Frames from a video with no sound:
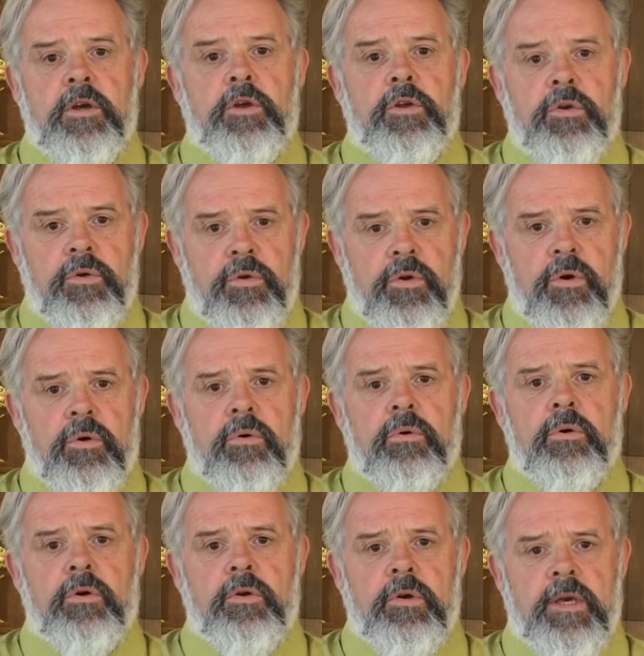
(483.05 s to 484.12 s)
You know
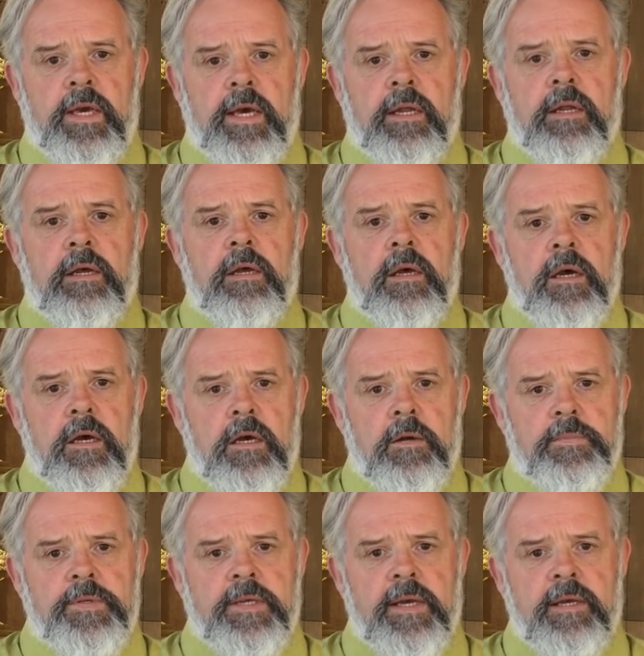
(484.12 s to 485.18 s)
you can
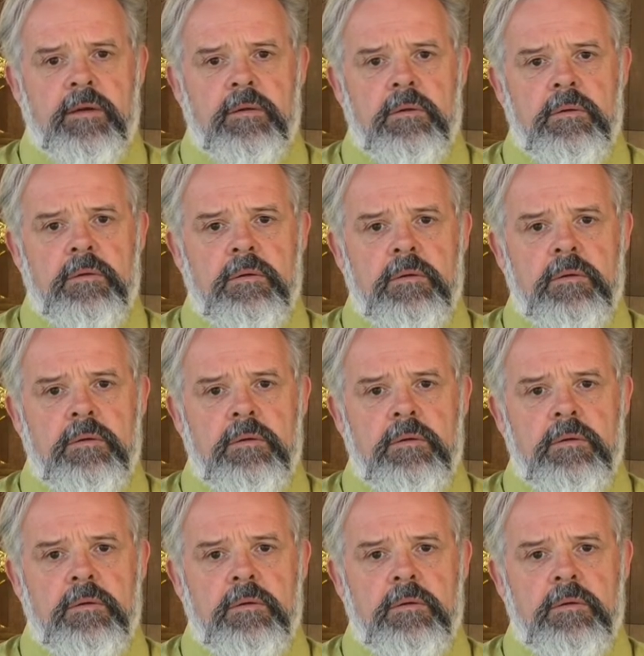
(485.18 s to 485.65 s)
upcycle,